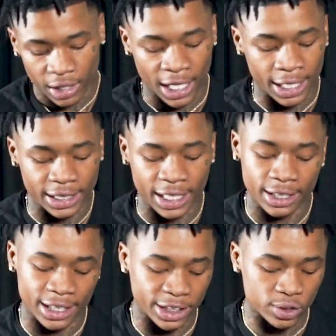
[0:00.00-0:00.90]
Like
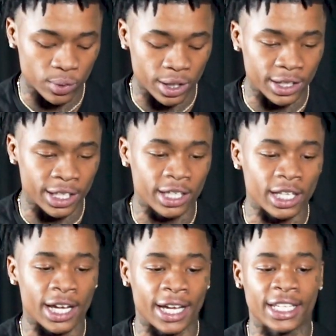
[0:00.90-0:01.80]
that's a real nigga.
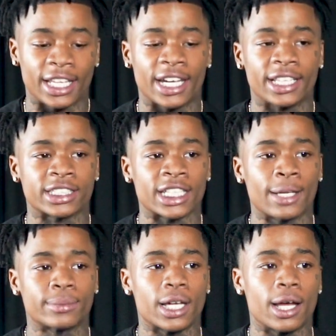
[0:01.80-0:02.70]
Like, and then at the
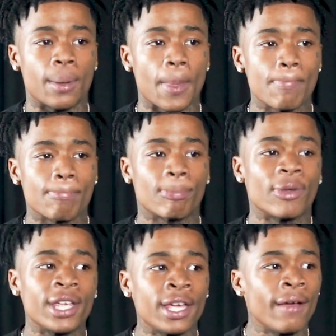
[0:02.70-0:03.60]
same time,
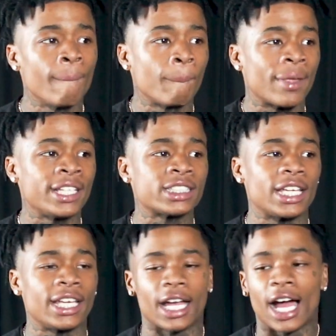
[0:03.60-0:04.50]
me, is
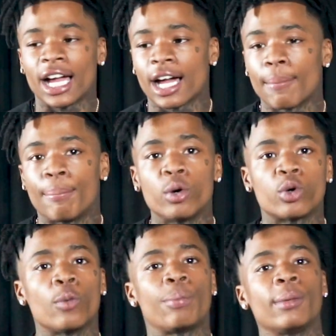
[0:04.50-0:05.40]
I got
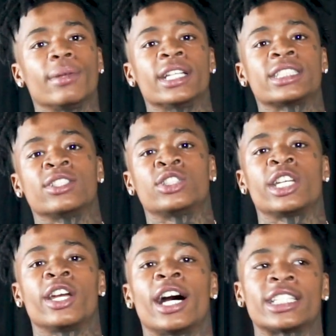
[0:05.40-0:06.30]
buku people that's in
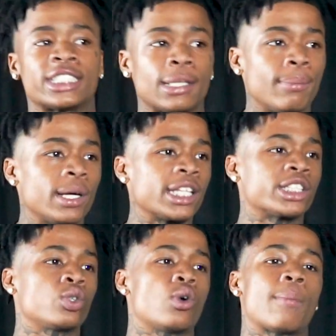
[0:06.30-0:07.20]
jail I send money
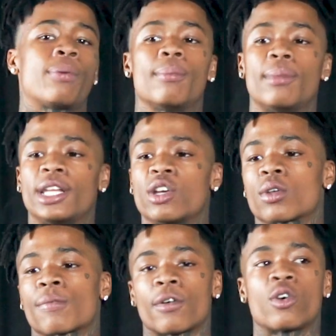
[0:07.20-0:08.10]
to. I put money on
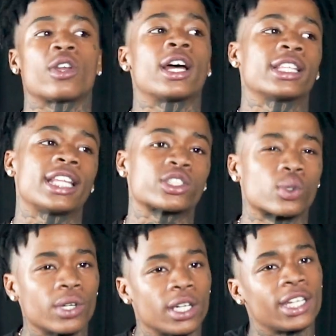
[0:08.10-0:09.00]
the phone. That's a
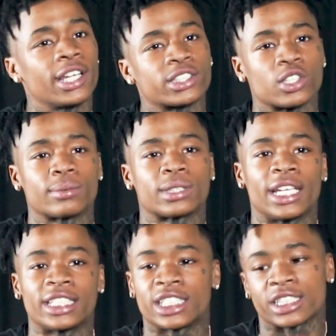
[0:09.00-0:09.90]
real nigga. See what I'm
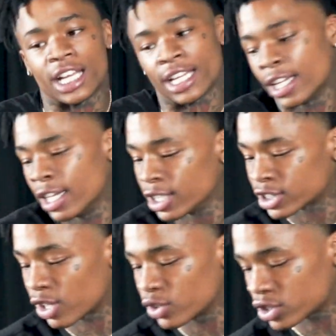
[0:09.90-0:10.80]
saying? It's just like
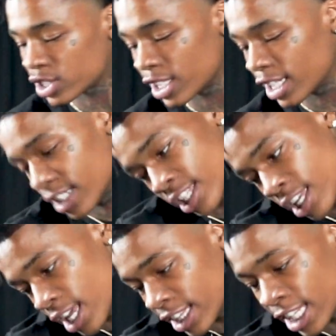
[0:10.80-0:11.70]
certain shit.
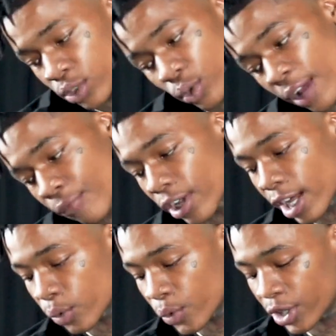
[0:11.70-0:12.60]
That's what I feel
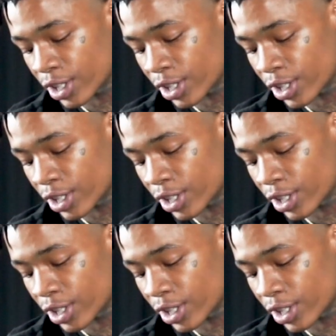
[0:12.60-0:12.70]
like a real